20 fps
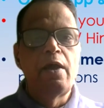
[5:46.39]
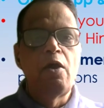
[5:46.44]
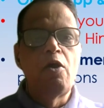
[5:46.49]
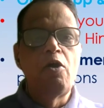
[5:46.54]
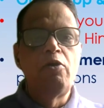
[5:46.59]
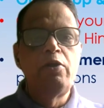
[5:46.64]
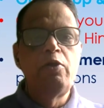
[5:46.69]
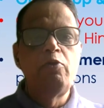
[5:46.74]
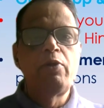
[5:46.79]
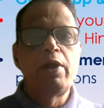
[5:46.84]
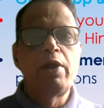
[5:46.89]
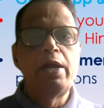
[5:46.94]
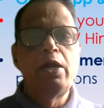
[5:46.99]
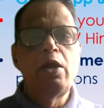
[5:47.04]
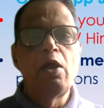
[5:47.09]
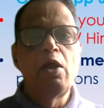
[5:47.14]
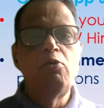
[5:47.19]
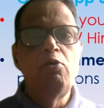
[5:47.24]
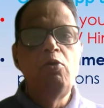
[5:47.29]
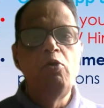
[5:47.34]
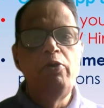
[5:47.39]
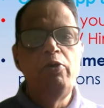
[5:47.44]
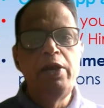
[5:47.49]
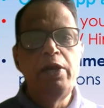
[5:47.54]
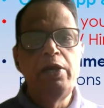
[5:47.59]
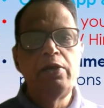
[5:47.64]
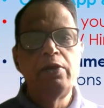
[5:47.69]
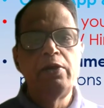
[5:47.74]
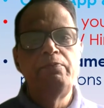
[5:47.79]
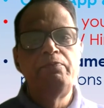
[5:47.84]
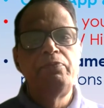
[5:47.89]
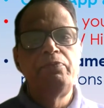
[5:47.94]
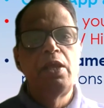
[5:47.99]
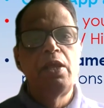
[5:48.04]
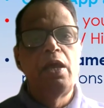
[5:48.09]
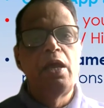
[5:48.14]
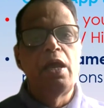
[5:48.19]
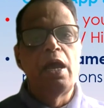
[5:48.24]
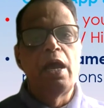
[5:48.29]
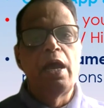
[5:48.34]
or you can download it,
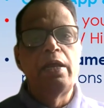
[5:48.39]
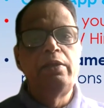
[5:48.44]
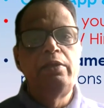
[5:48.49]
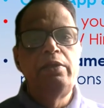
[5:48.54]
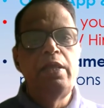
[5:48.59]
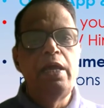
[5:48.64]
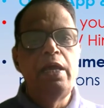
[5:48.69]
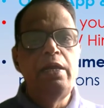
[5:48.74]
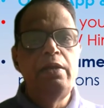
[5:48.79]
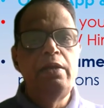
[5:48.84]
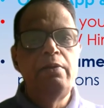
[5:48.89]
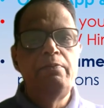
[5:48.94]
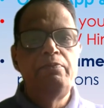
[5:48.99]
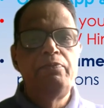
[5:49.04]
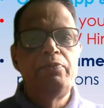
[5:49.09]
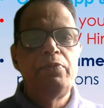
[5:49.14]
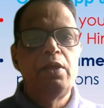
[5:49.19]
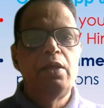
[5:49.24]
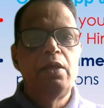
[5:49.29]
and then